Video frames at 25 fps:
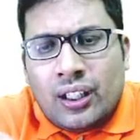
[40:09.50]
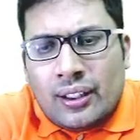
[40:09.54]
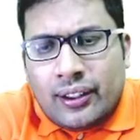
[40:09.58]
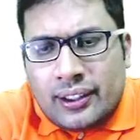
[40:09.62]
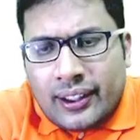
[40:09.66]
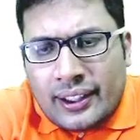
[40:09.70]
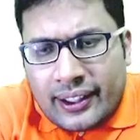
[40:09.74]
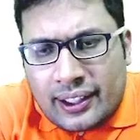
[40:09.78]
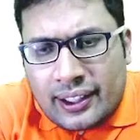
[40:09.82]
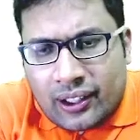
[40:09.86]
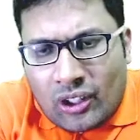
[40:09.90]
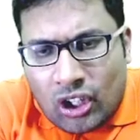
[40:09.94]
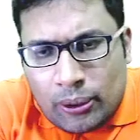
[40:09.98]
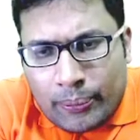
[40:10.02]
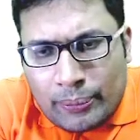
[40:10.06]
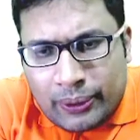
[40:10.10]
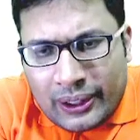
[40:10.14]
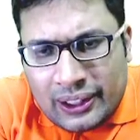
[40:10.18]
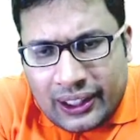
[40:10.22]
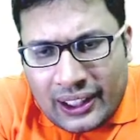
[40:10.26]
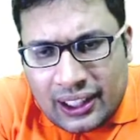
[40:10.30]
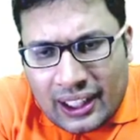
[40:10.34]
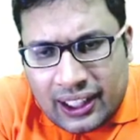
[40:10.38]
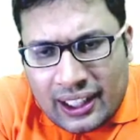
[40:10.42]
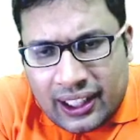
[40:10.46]
It
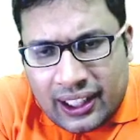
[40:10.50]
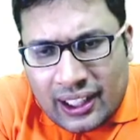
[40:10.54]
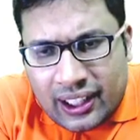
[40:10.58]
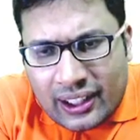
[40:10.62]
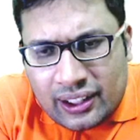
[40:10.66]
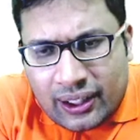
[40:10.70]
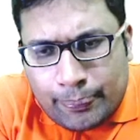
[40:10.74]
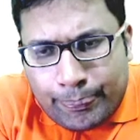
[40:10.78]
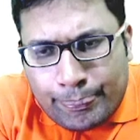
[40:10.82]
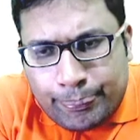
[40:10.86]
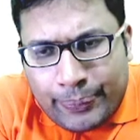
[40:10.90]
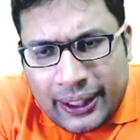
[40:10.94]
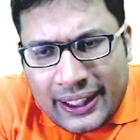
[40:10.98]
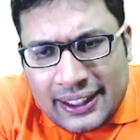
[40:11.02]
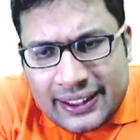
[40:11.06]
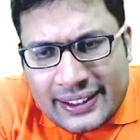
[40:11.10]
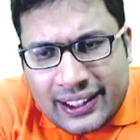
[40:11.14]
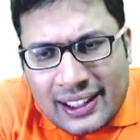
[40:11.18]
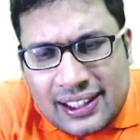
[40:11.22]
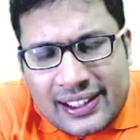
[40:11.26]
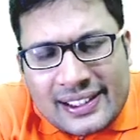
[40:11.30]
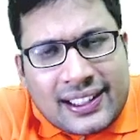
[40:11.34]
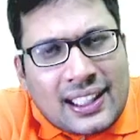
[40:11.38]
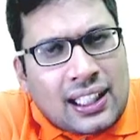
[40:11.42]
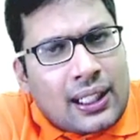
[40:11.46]
commonly occurs at the
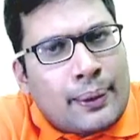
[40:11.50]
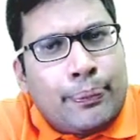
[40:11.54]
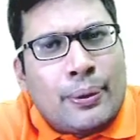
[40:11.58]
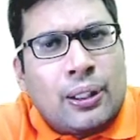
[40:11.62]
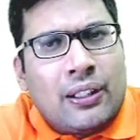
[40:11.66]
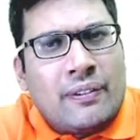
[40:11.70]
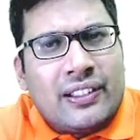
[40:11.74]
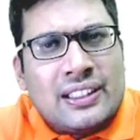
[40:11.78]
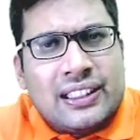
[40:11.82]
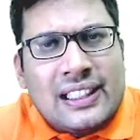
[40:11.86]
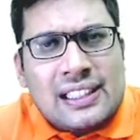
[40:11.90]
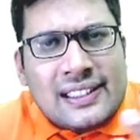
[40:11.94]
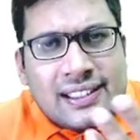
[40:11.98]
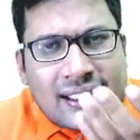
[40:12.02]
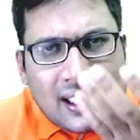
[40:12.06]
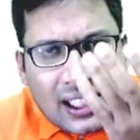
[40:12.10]
basal cerebral vessels.